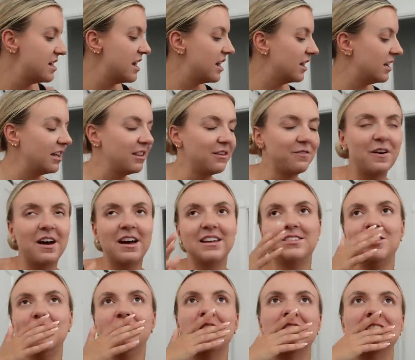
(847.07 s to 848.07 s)
And like the first
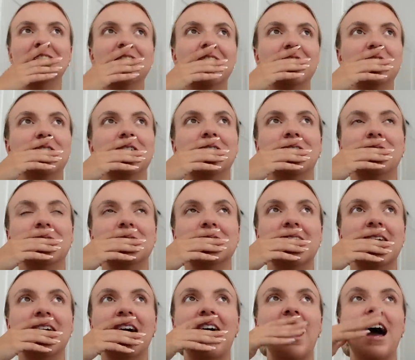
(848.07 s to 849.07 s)
two dresses I tried on, I was
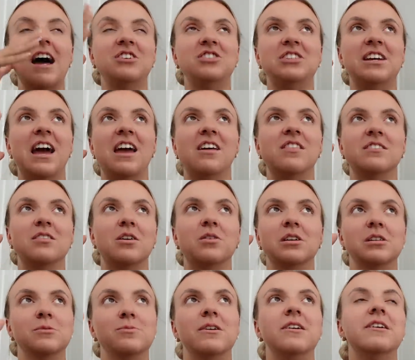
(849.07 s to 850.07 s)
like, I actually hate this whole
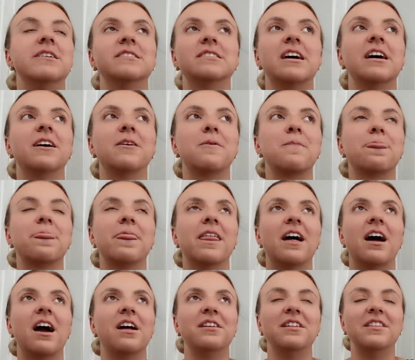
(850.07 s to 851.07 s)
experience. Like
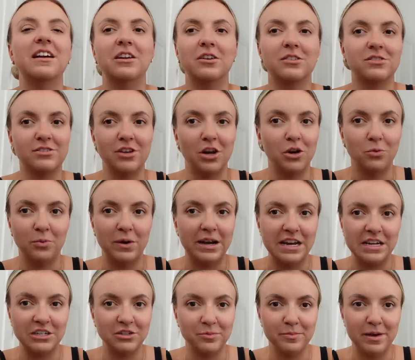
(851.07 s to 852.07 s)
I think they look so
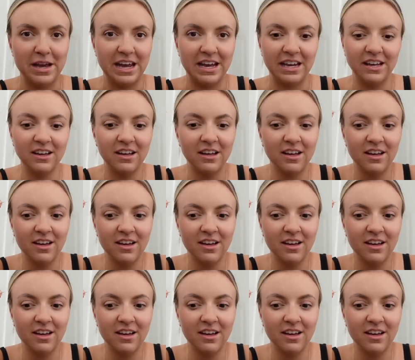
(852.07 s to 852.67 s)
weird on me